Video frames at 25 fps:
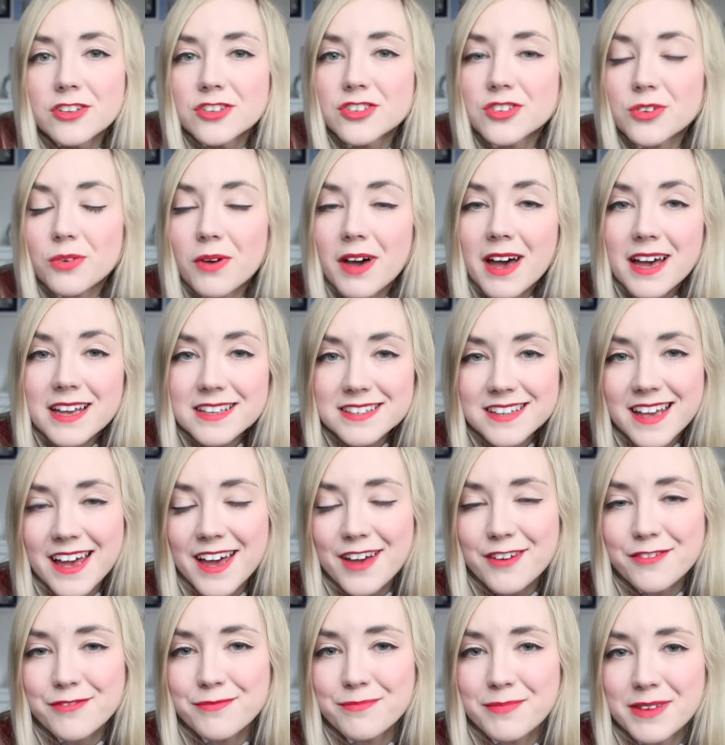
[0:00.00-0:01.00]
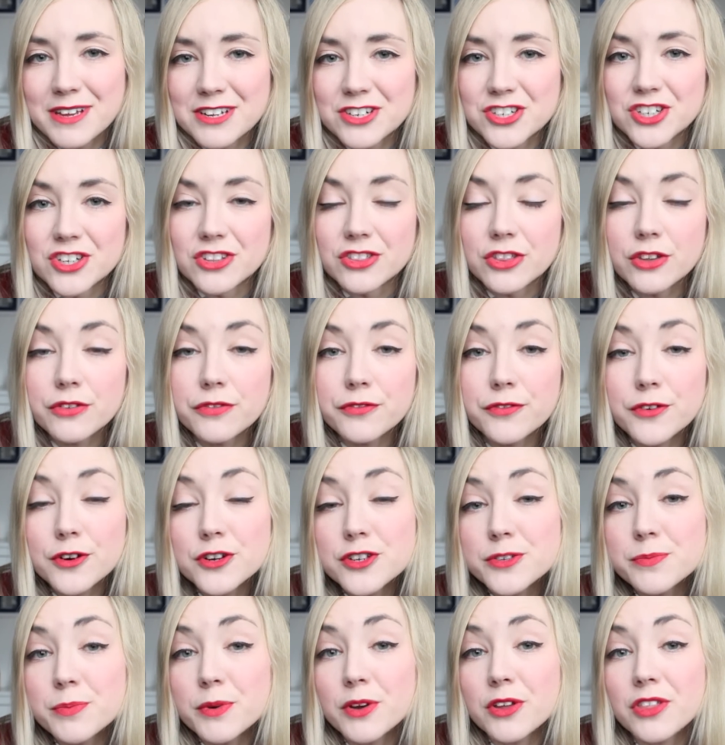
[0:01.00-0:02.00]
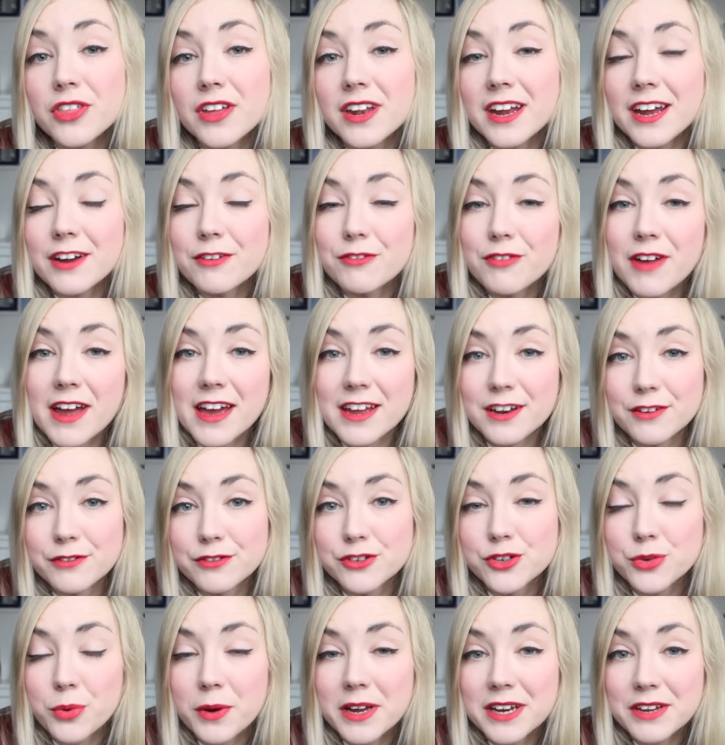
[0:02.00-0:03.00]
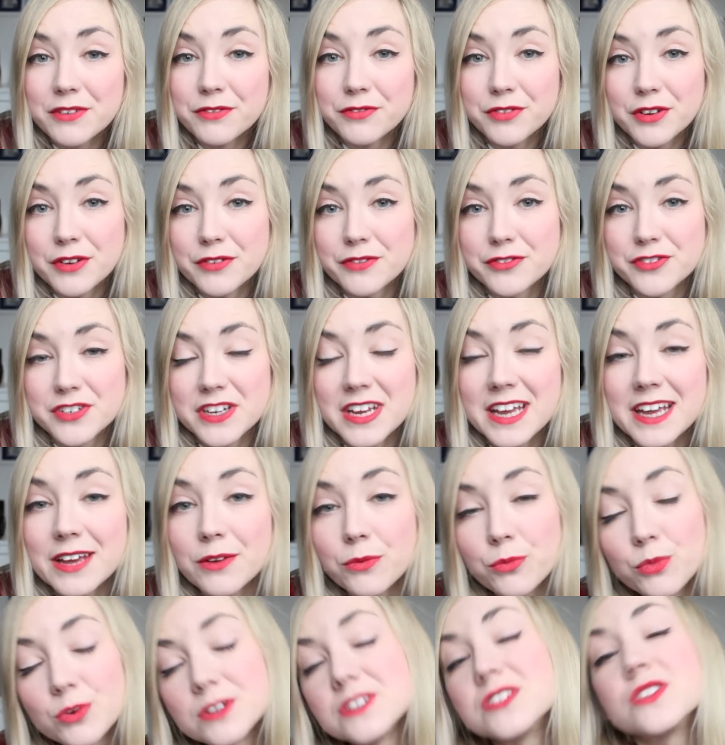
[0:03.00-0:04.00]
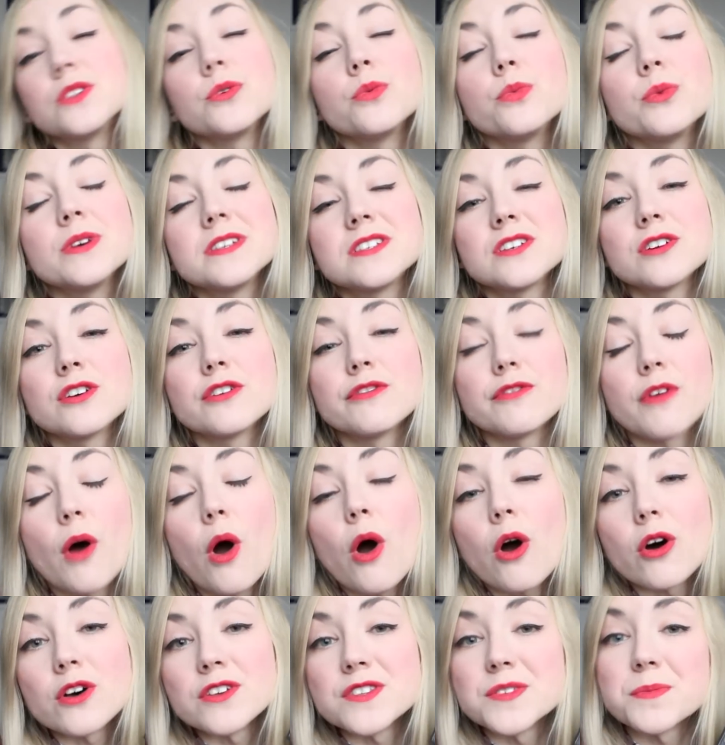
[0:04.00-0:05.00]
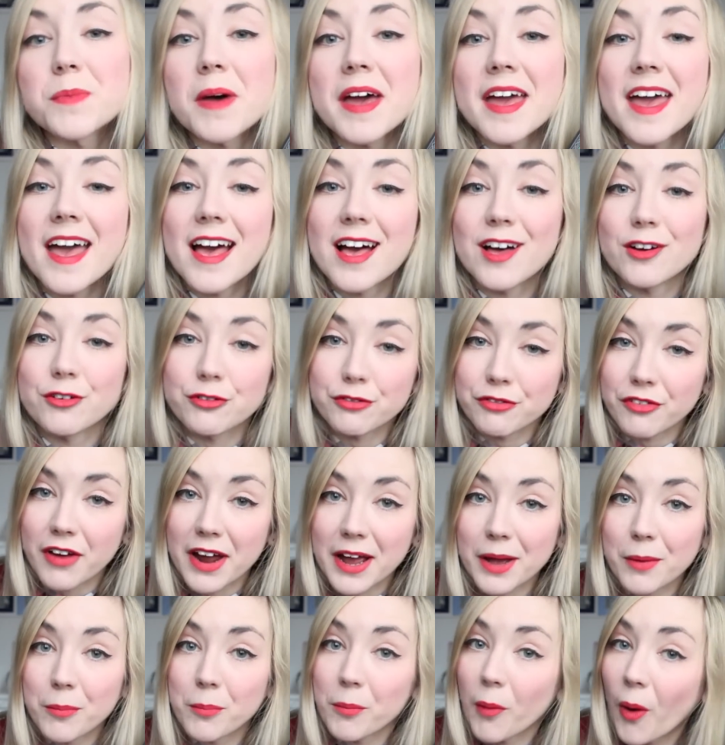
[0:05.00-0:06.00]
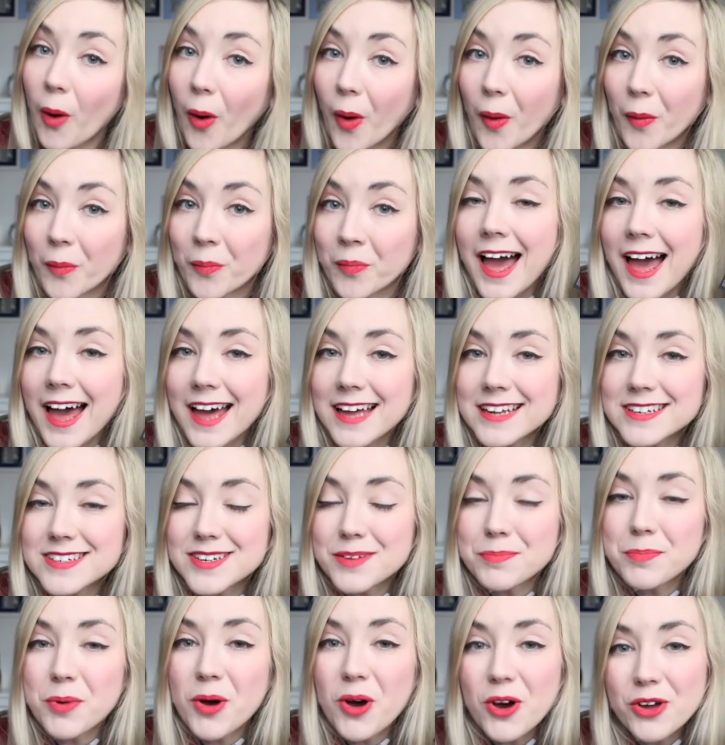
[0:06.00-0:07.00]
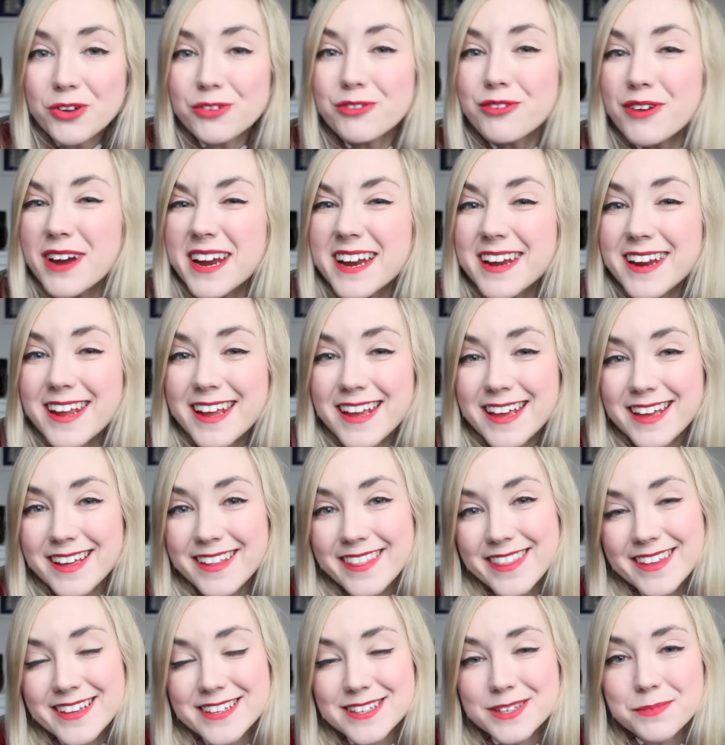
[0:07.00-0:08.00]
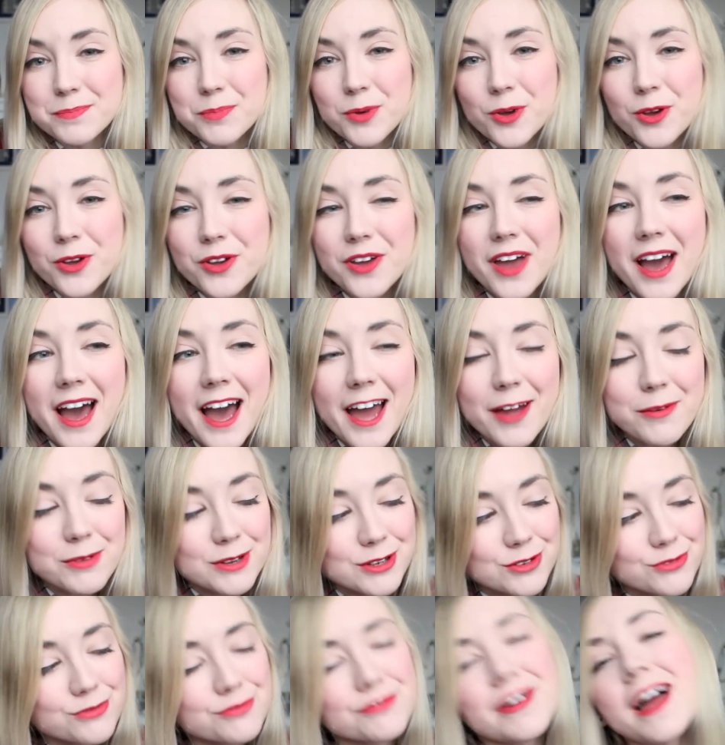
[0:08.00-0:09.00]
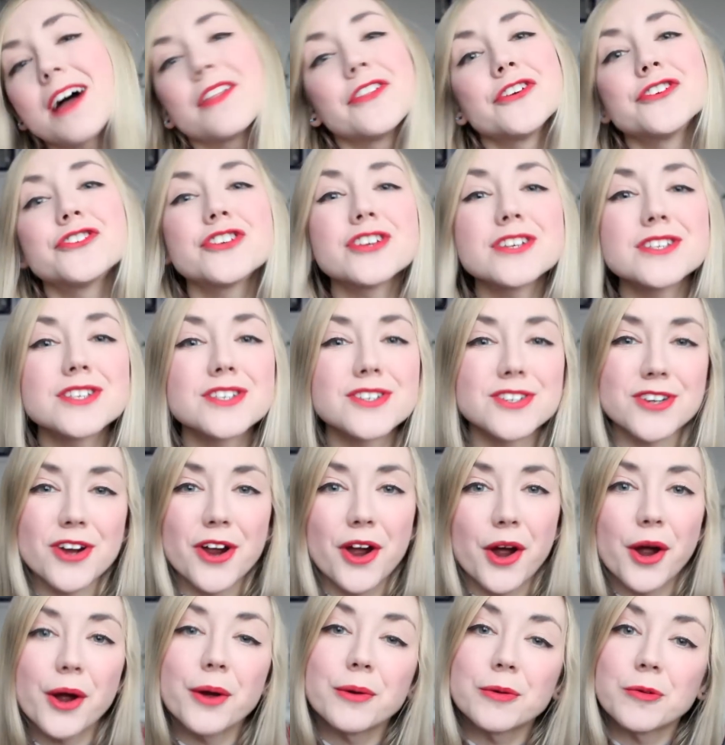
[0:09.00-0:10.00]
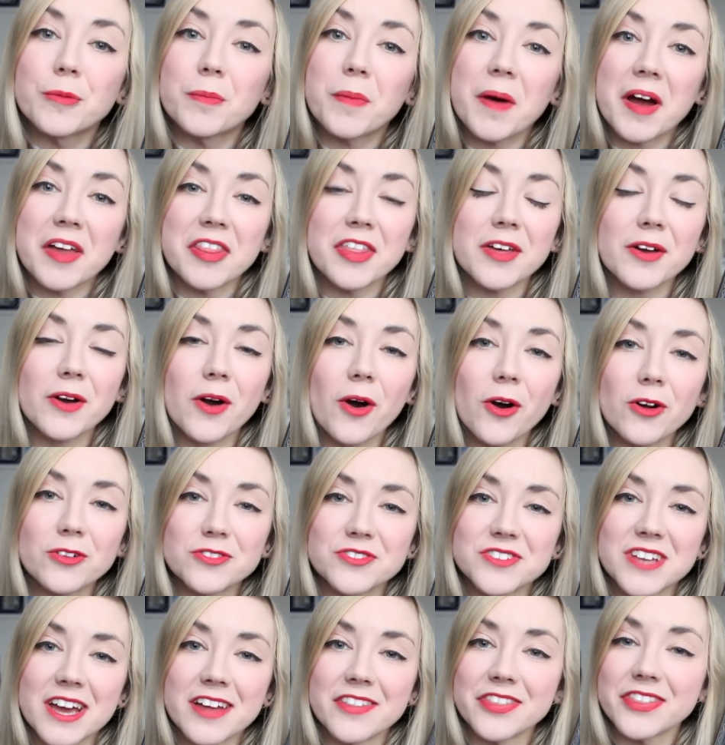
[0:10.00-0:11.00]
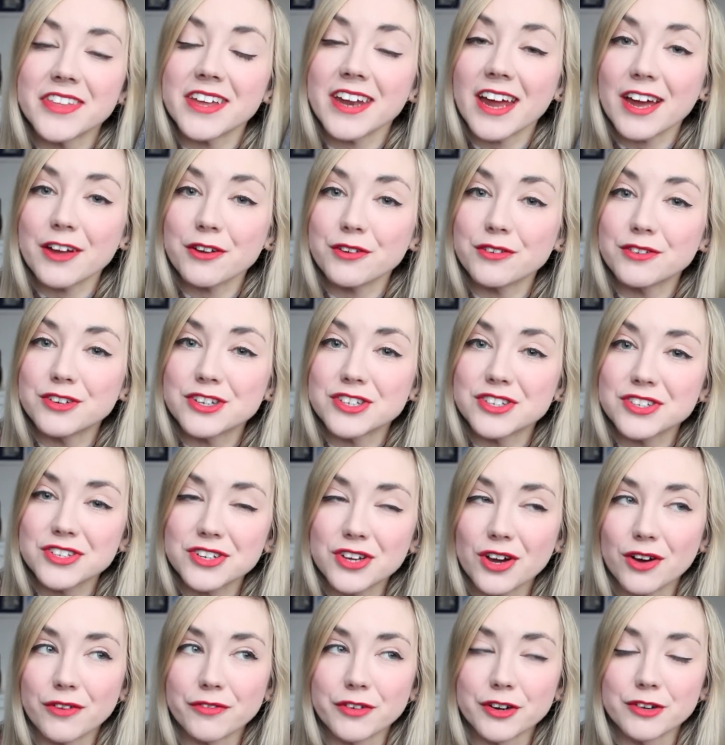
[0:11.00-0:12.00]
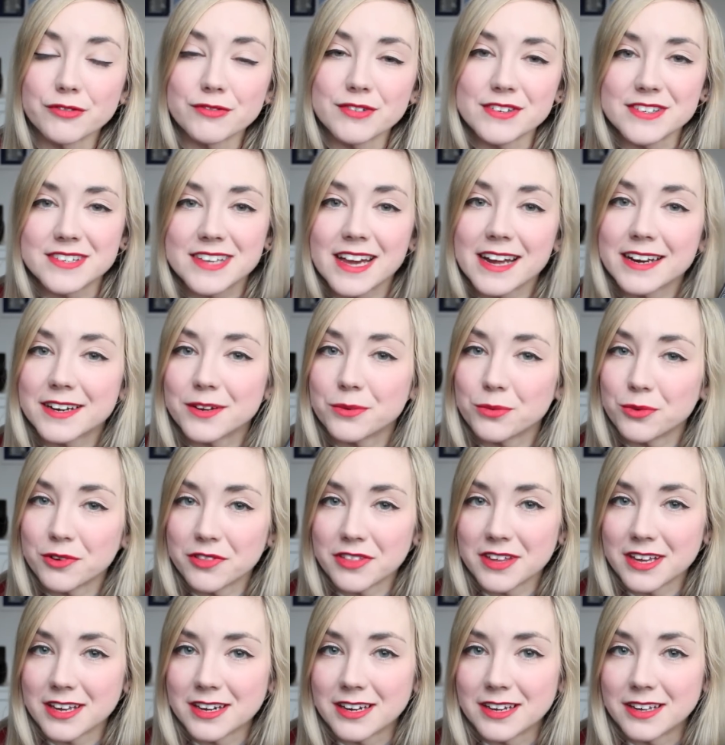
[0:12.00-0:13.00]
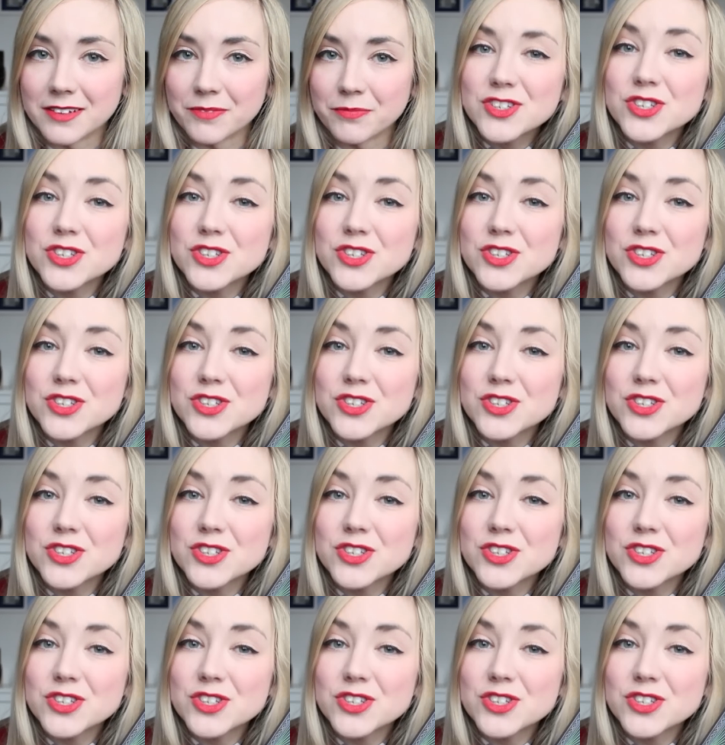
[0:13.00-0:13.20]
So as I have mentioned, the first book that I read of 2015 was The Wizard of Oz by L. Frank Baum. And upon reading this book, I was rather disturbed by the content that I discovered resided within it.